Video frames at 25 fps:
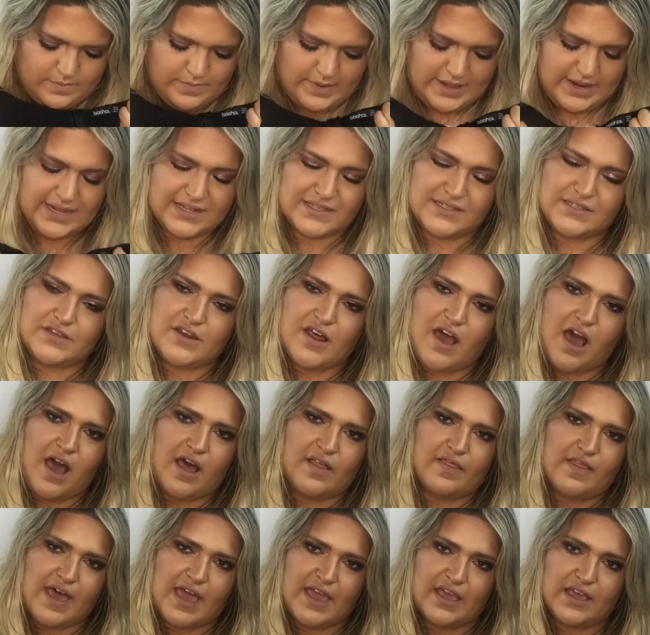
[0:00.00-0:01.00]
but it's
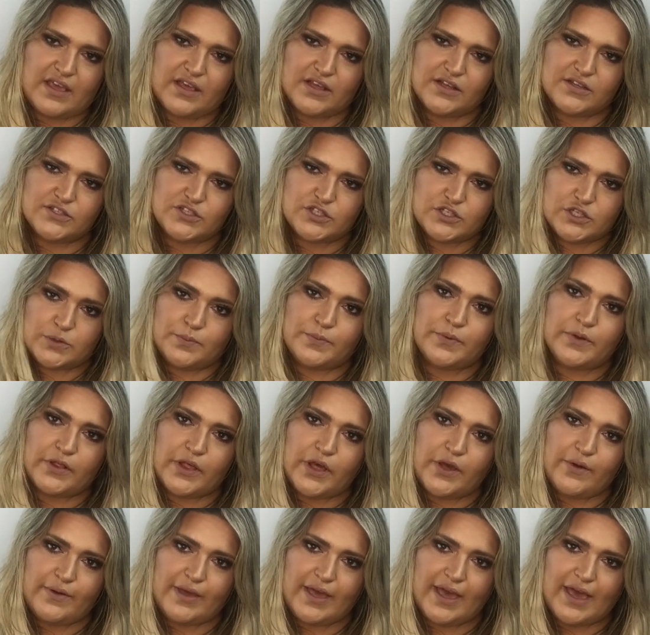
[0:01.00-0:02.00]
not like super
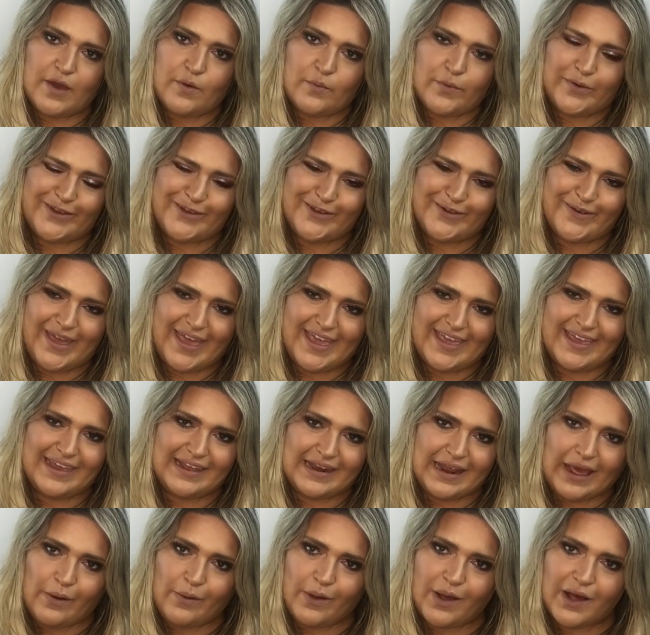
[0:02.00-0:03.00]
low cut where you're
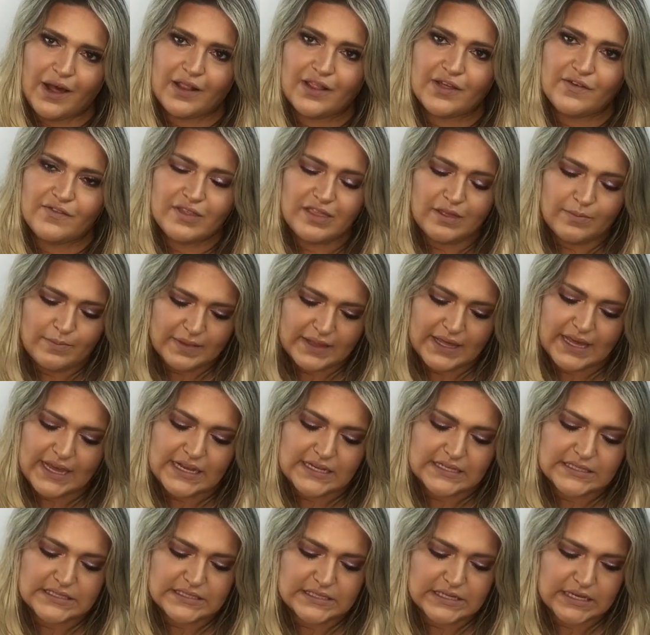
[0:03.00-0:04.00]
hanging out all over the
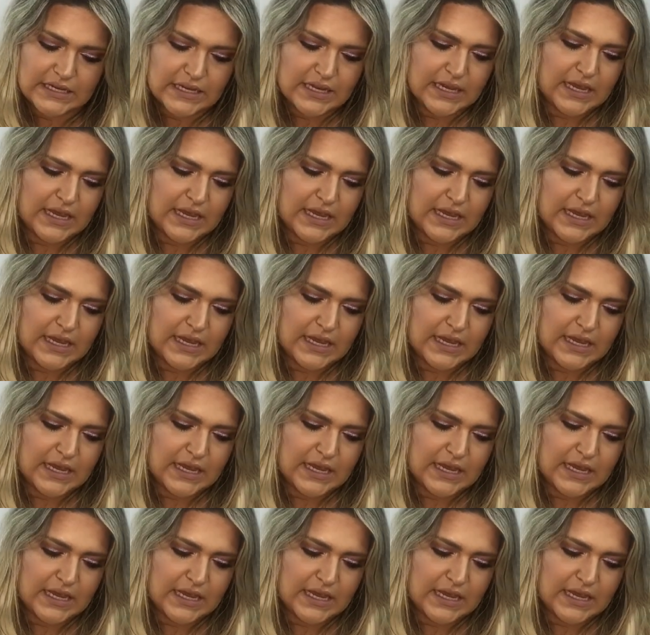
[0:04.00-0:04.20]
place.